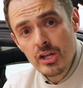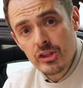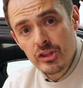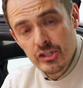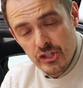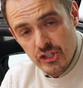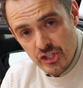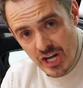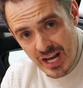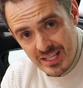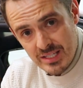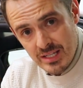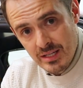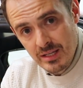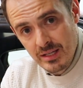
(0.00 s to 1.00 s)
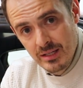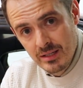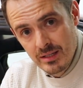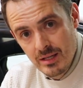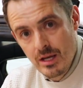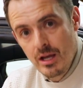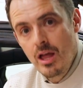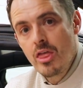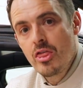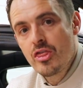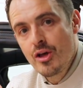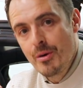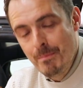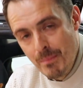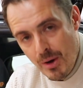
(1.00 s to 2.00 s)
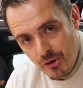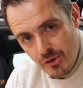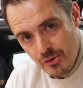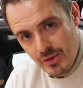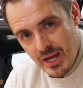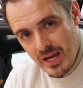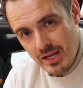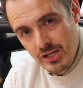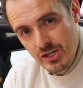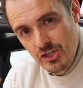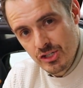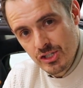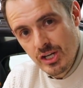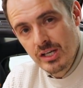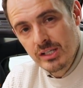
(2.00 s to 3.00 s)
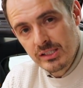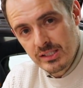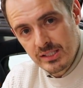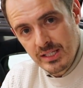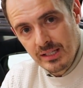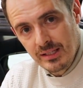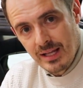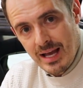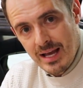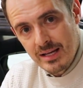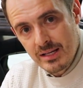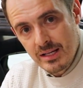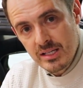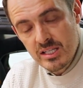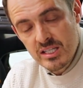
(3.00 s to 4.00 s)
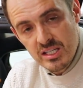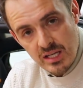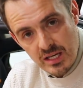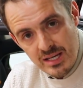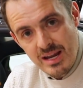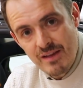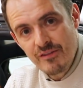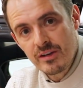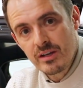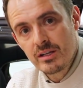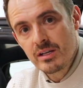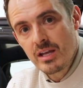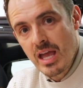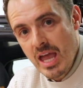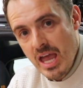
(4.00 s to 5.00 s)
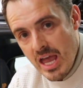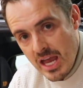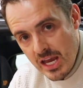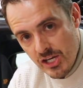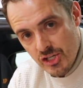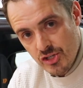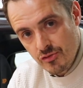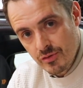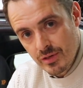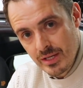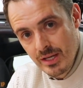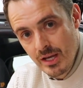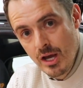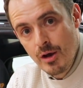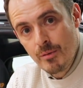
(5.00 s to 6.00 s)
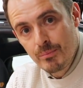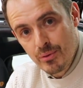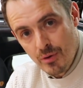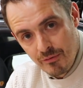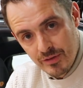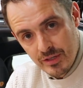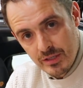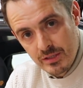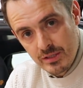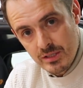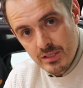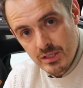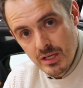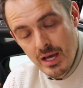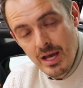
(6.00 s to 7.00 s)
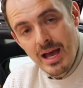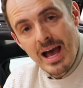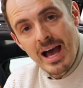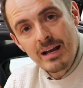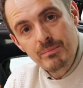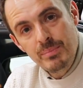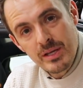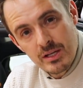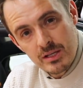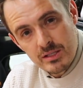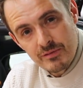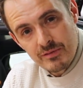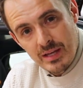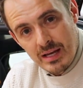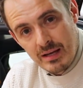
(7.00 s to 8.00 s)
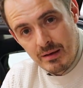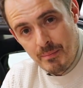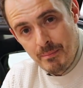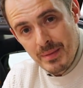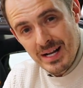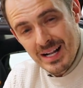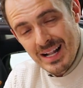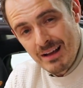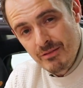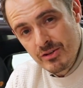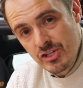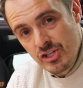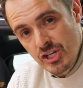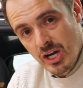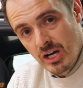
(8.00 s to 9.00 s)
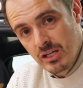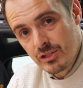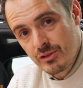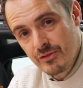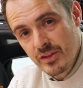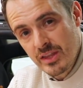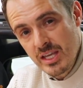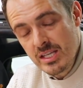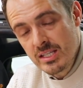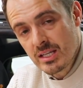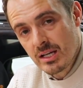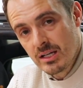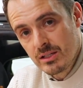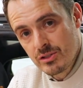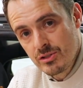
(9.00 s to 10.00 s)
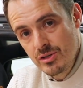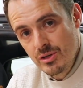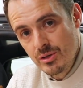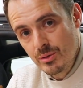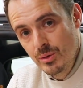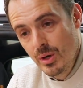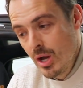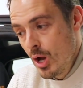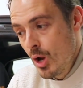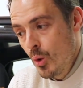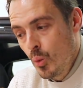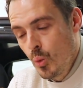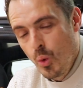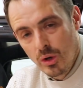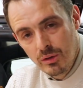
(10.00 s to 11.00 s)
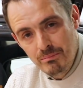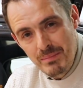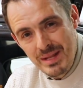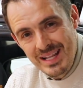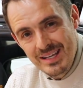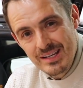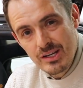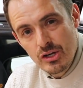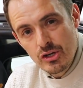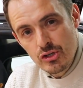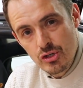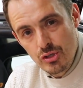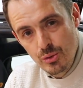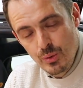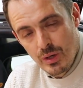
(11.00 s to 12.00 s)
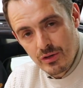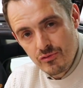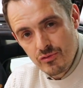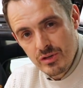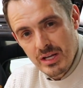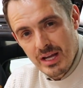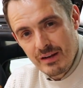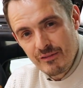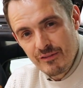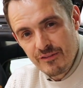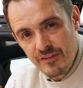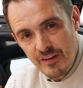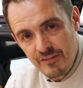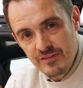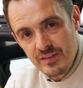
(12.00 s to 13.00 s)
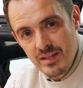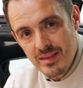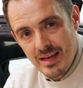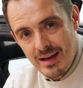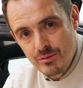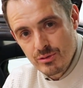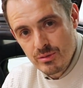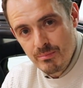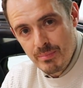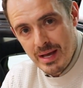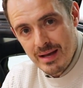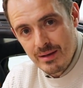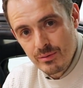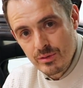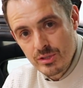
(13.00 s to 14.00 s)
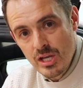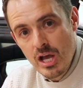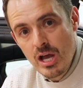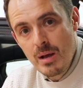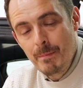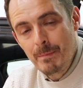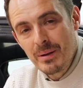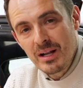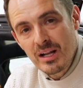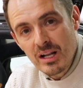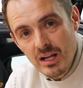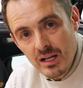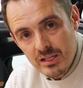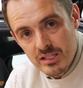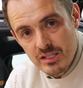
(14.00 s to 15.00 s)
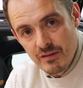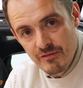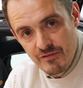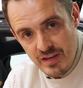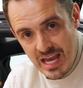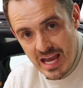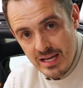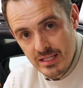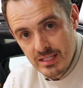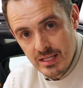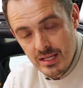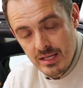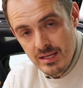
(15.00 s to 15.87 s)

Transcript: the chassis, the monocage, still had significant history, provenance, and because of that, McLaren charged for these cars new £1,250,000 plus VAT,